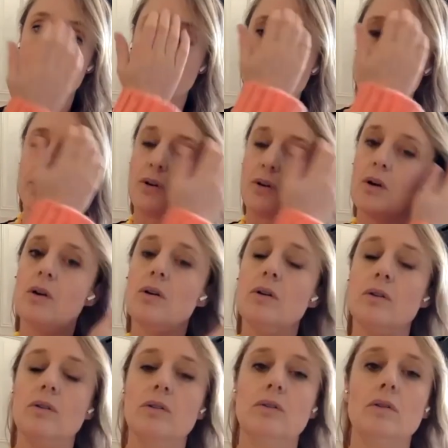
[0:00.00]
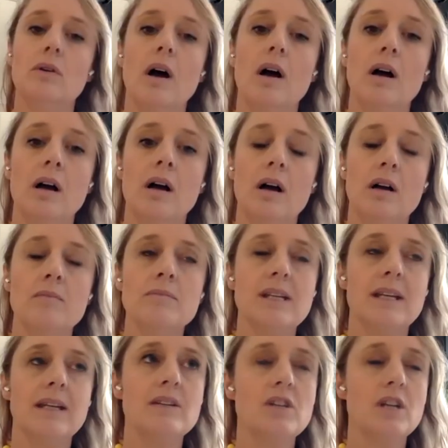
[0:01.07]
So I'm
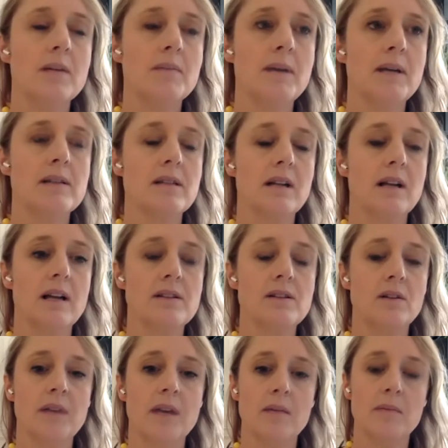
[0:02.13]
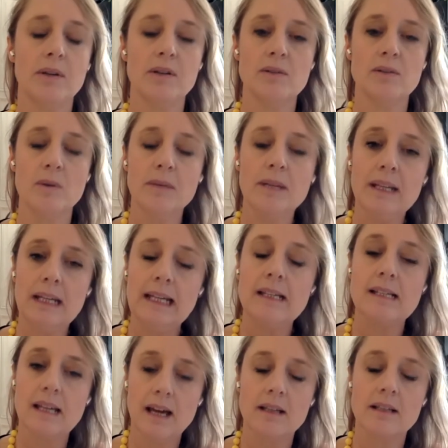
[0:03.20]
teaching a masterclass on that, because women need
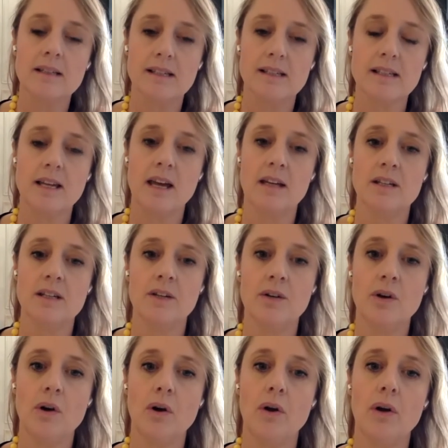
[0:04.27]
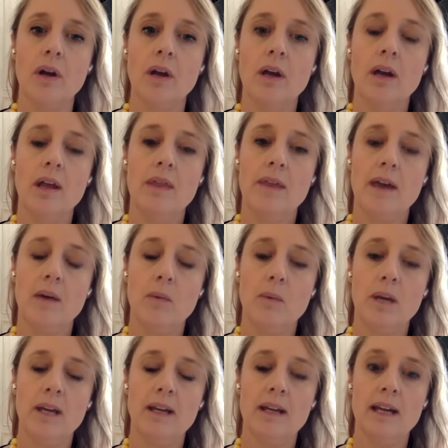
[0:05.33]
to understand and know that
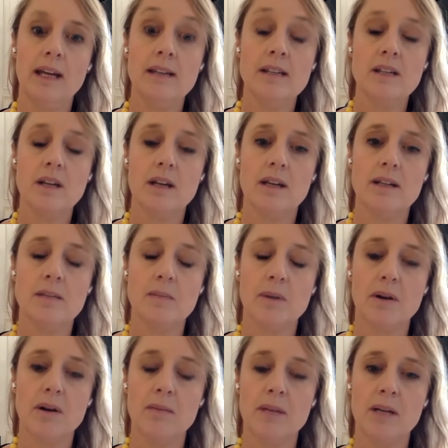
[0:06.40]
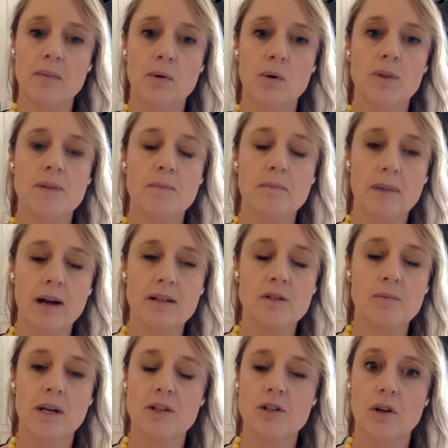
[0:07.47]
we enter into perimenopause
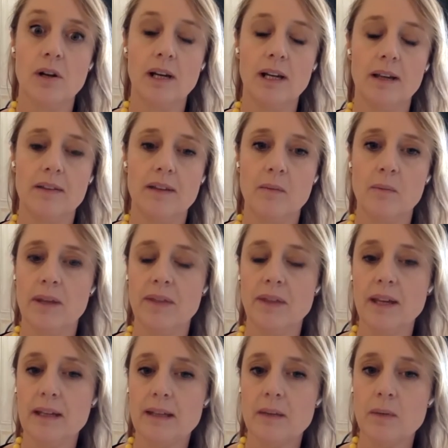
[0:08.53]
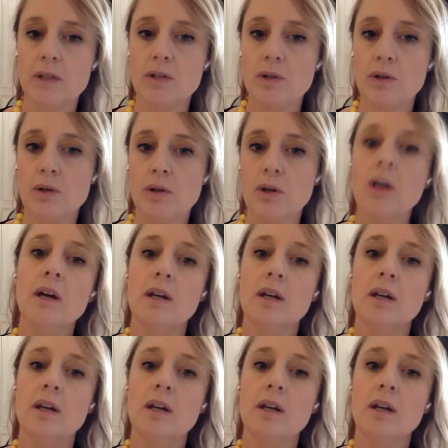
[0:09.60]
much, much earlier than we think that we do.